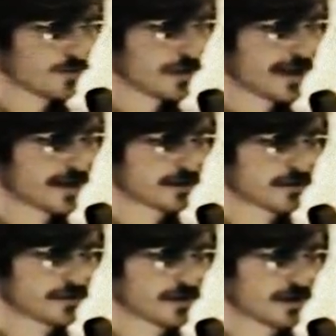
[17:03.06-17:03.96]
we ask
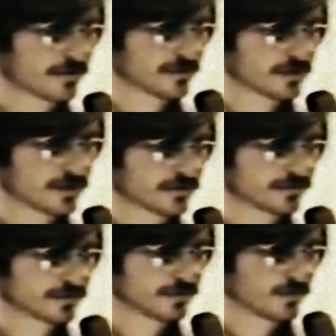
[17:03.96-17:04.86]
ourselves
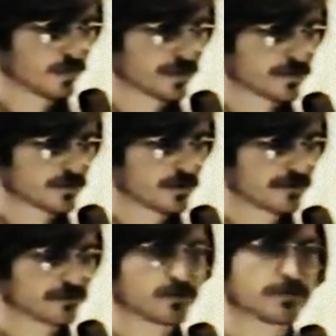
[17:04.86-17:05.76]
what
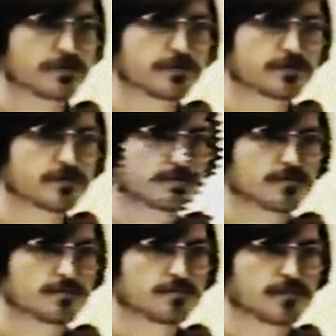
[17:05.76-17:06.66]
software is.
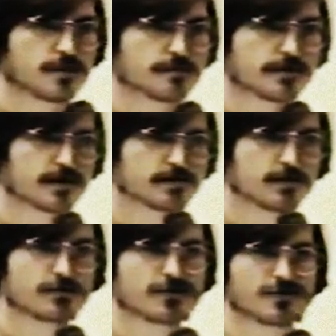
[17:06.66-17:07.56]
Matter of fact,
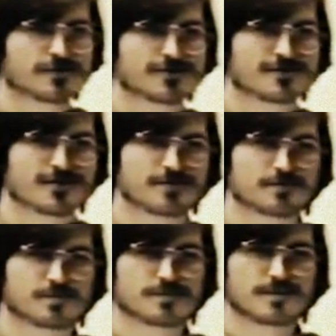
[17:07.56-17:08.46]
notice all these,
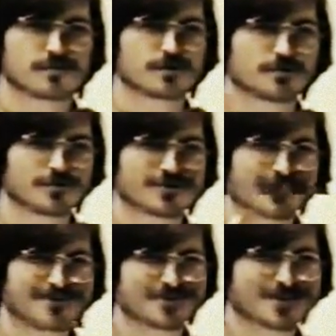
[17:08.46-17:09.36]
every other word
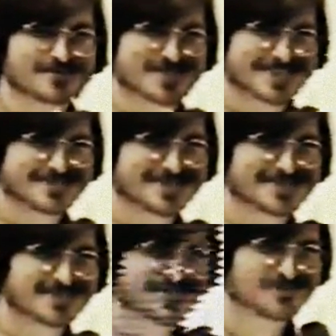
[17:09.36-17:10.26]
software, that must give you
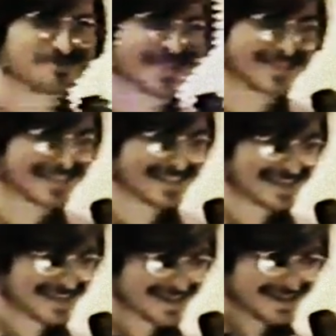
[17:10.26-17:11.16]
some clue. But
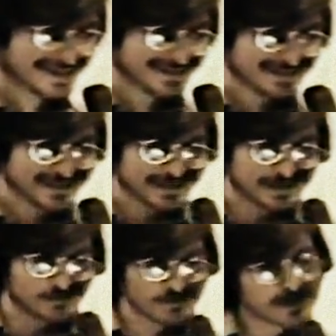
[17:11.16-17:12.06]

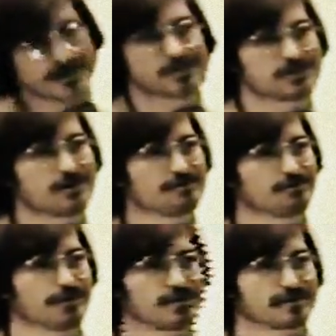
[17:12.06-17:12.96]
what is
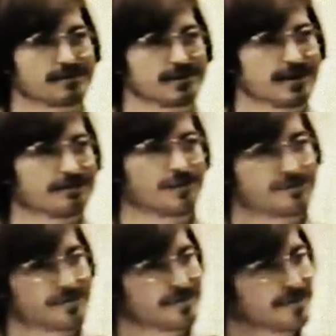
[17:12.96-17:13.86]
software? And I've
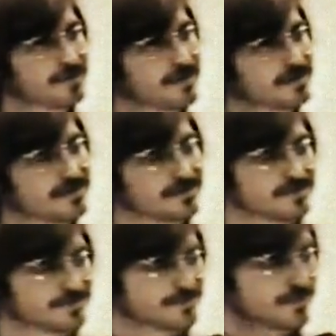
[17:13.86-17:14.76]
often thought about this.